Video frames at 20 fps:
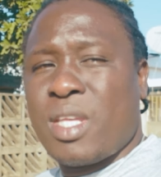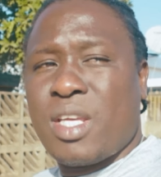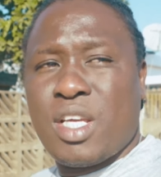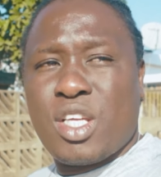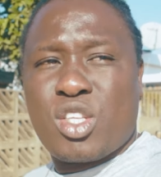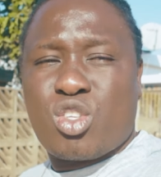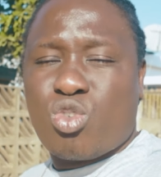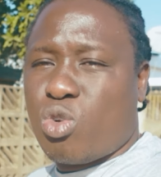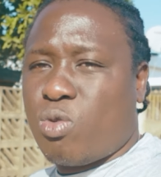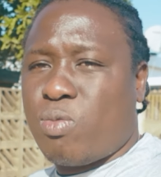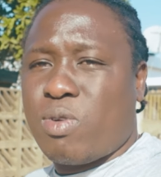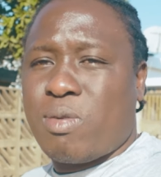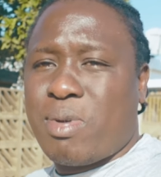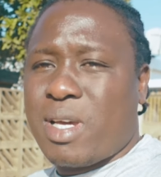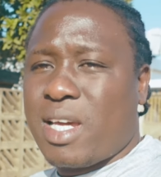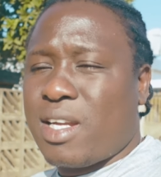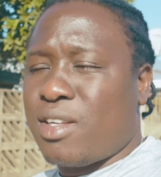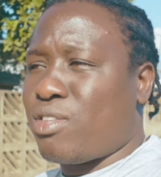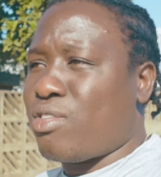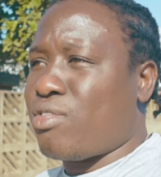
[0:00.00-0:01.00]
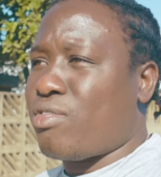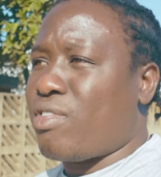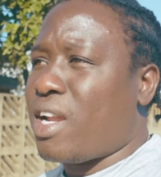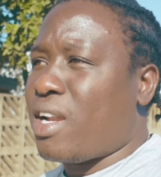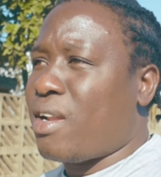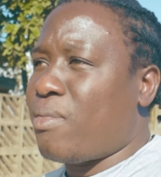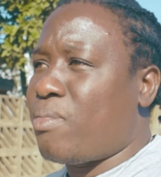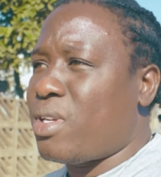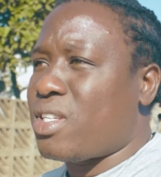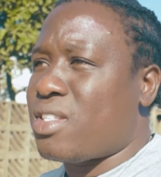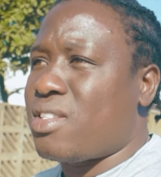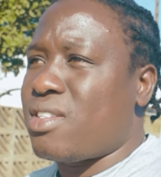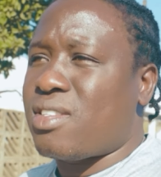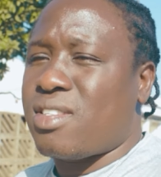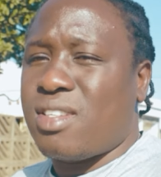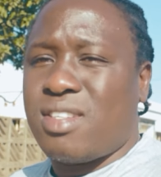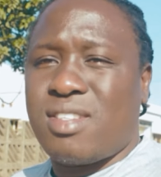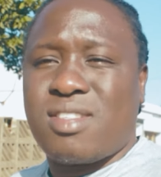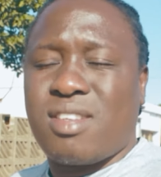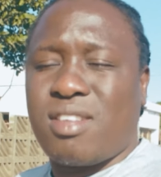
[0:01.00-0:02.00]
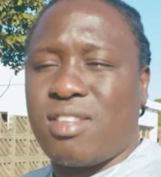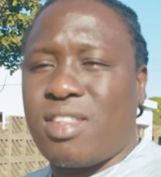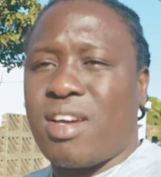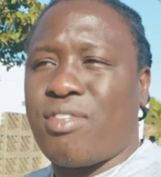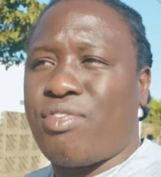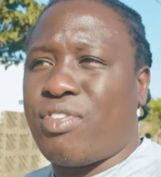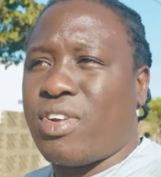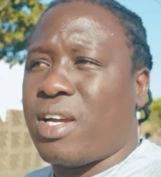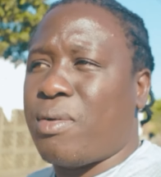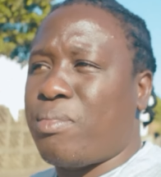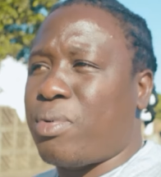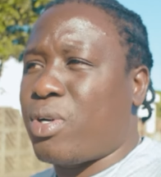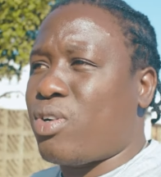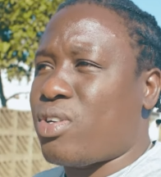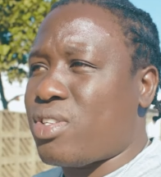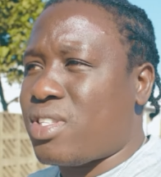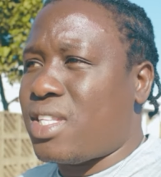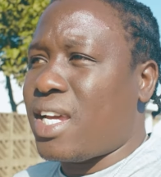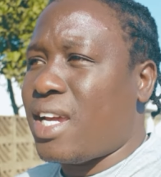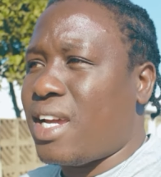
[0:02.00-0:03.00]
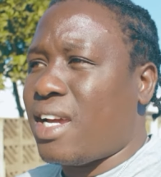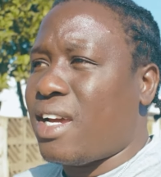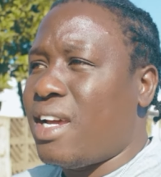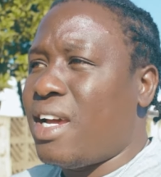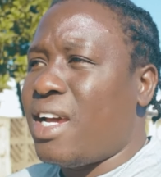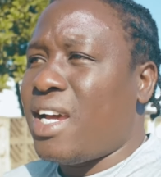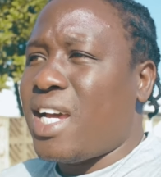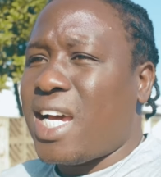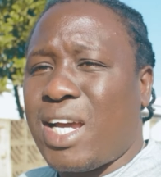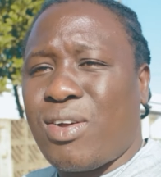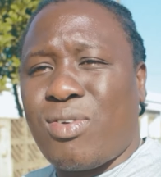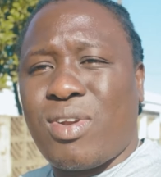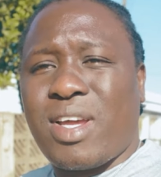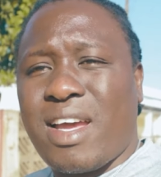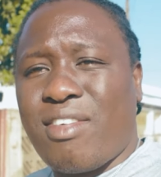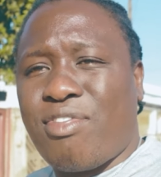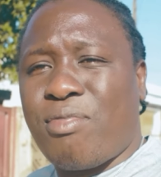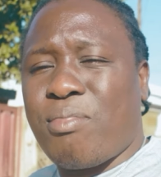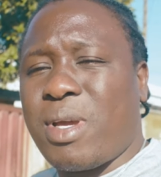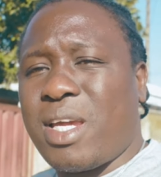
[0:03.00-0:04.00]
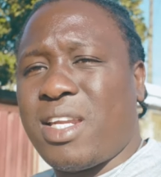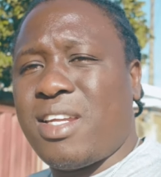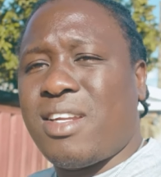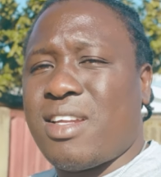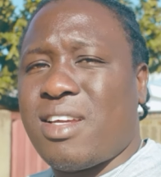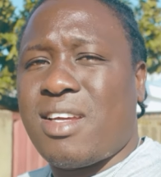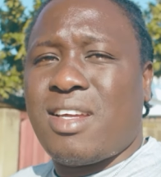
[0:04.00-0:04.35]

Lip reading: it will be better to run a business in South Africa, because there I will have many